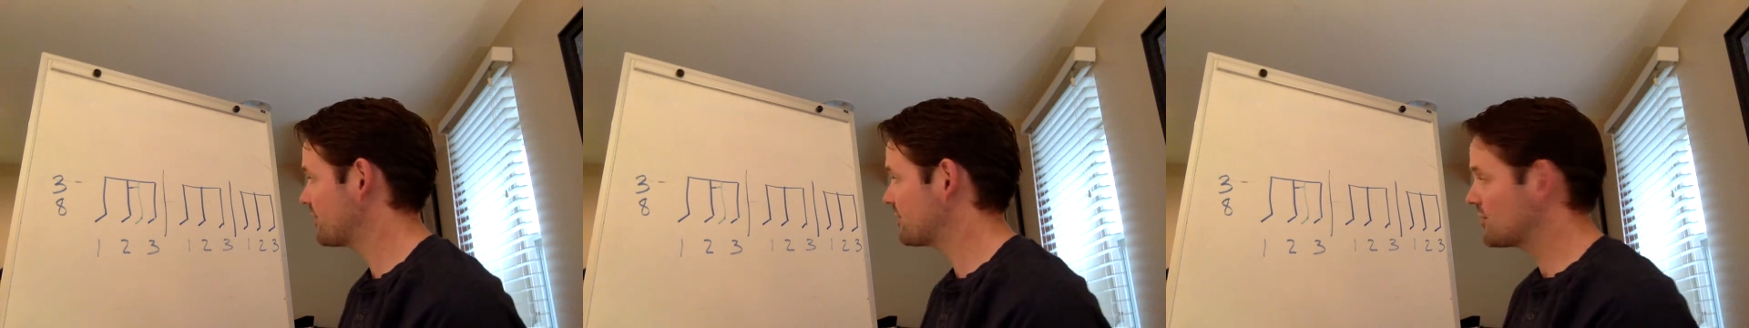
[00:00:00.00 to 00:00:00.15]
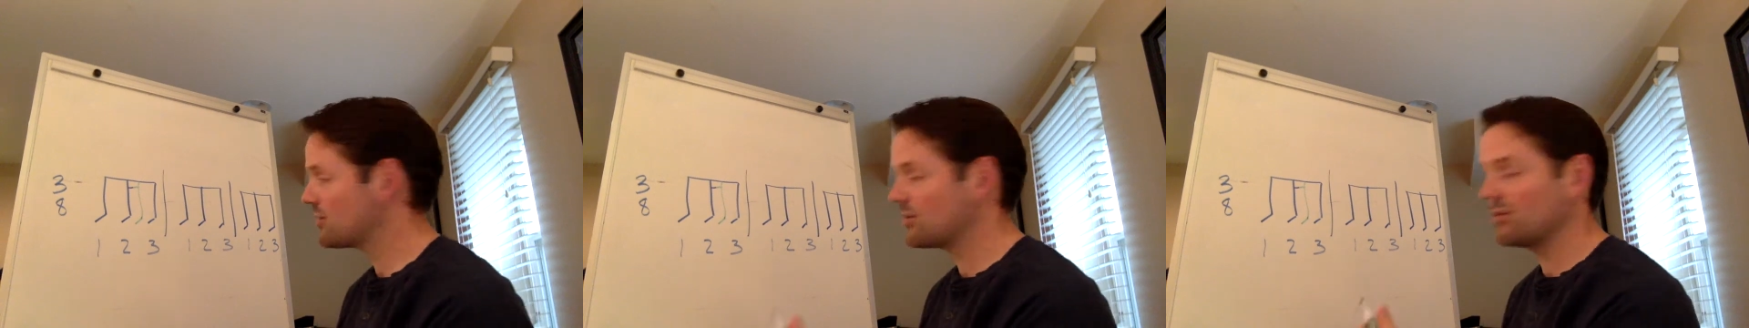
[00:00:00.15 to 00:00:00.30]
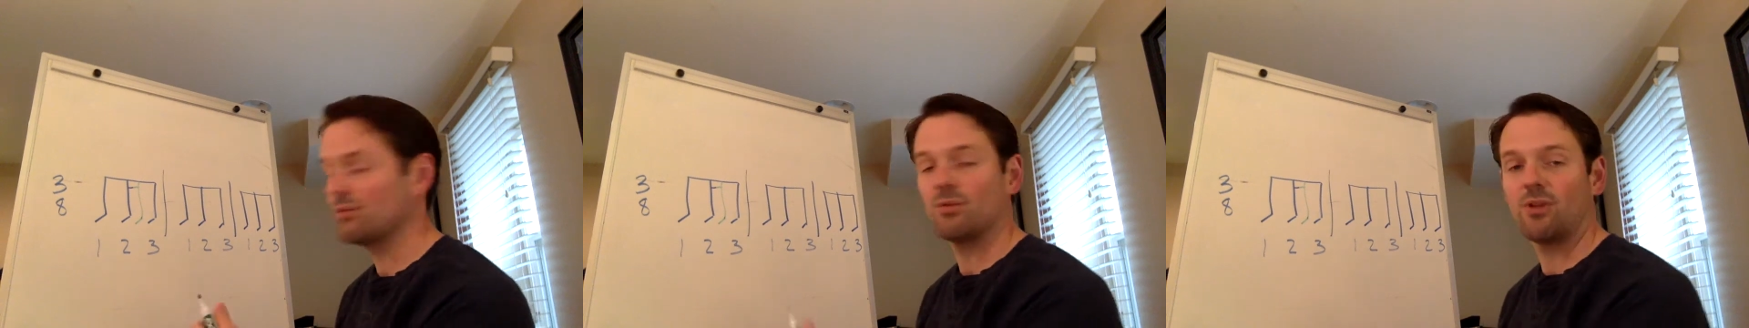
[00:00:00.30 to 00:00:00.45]

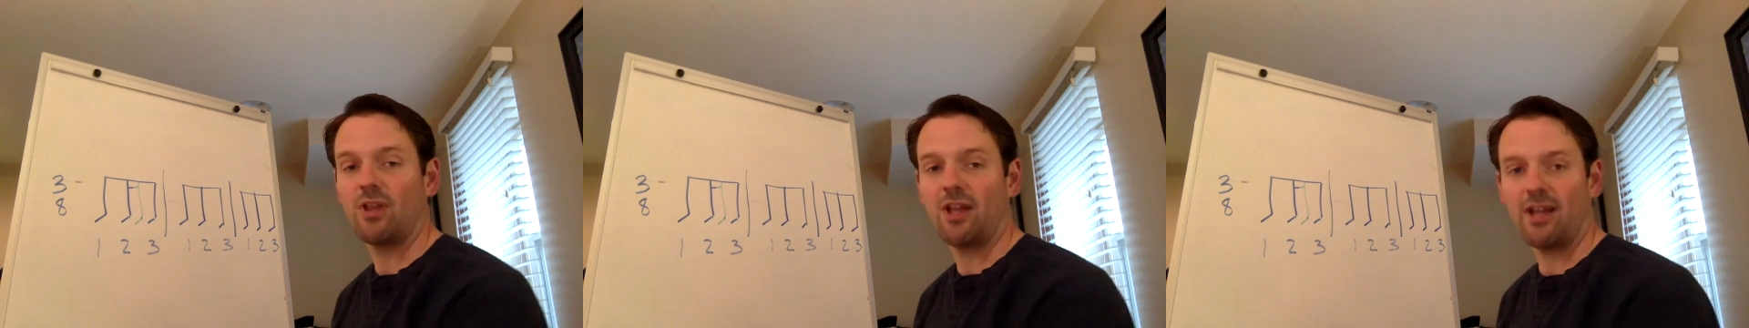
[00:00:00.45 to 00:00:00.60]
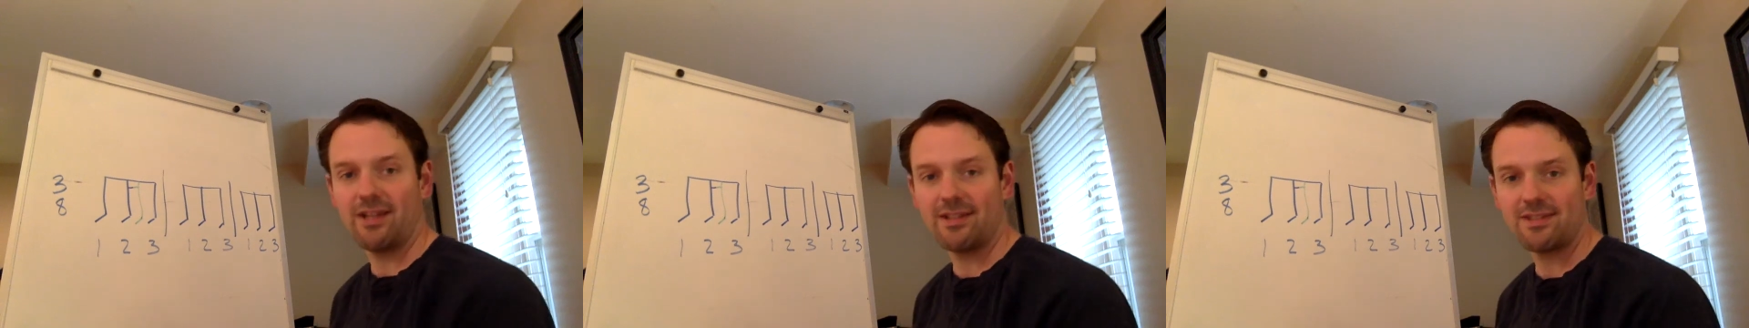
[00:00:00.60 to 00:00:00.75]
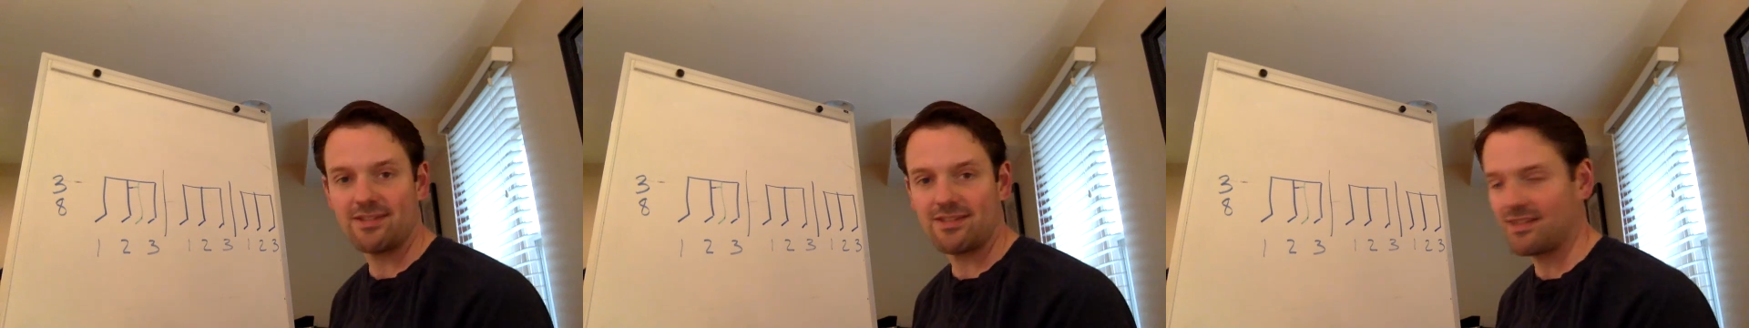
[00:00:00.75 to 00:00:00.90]
2
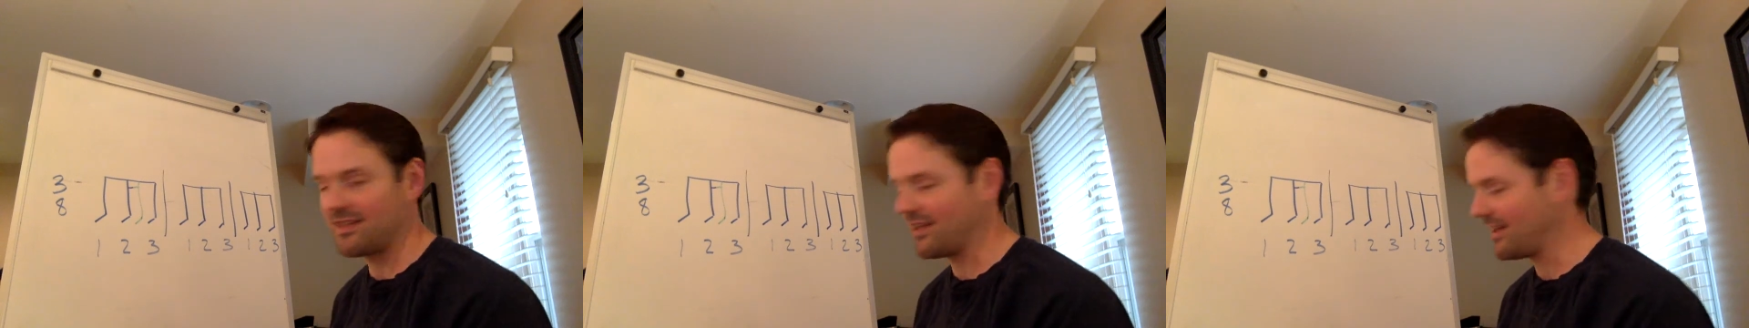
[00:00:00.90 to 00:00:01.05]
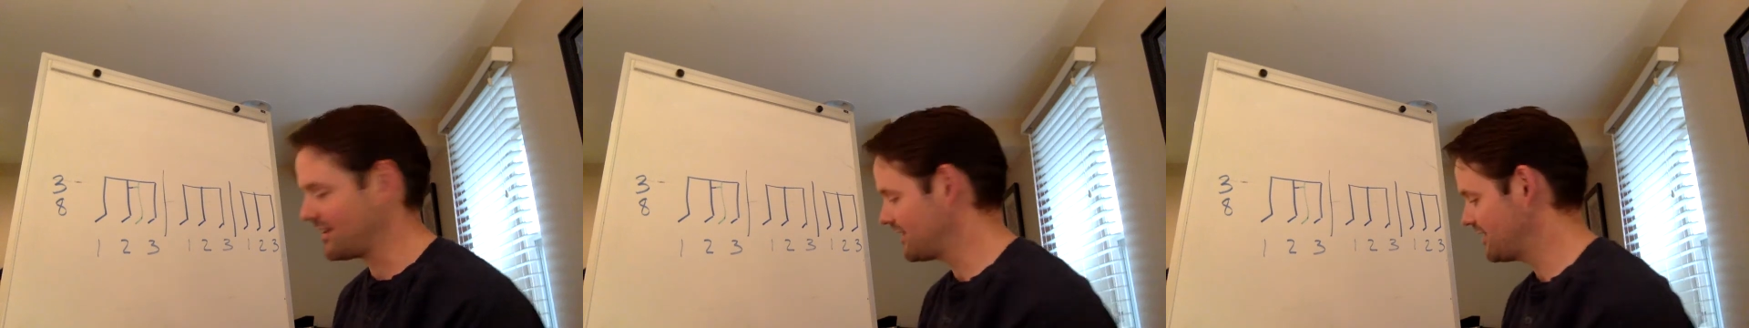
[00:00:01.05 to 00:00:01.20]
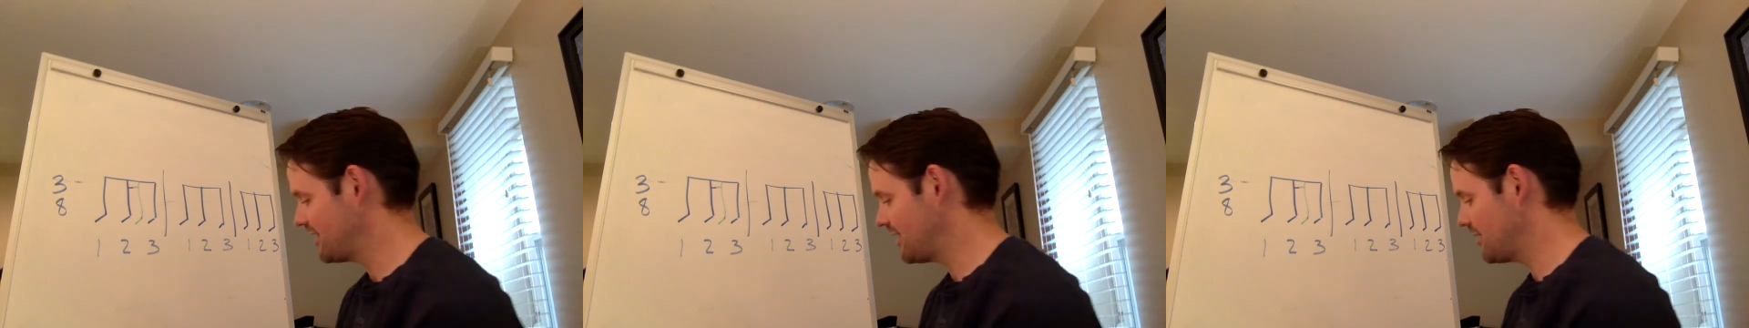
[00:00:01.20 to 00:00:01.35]
lines
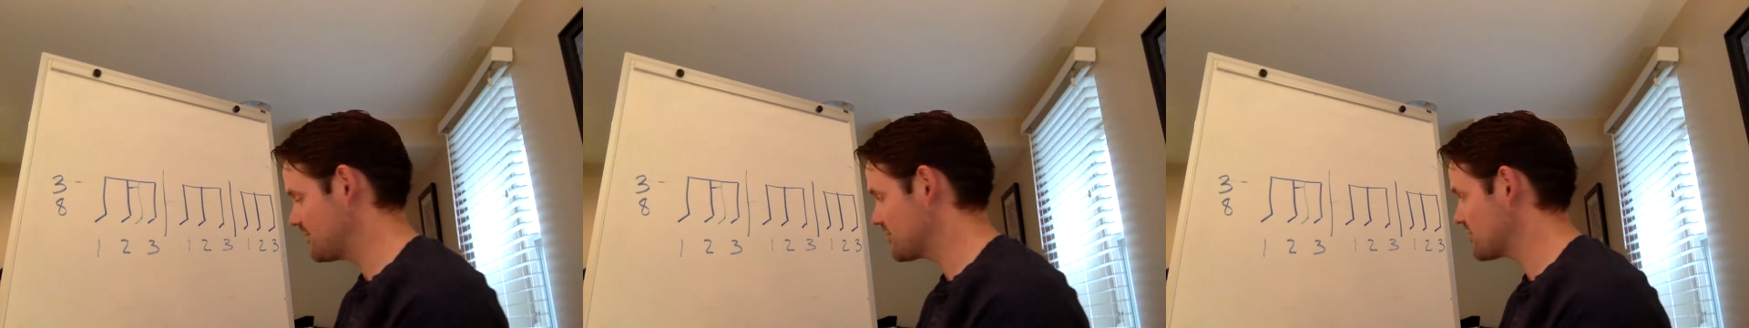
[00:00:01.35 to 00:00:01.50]
connecting them.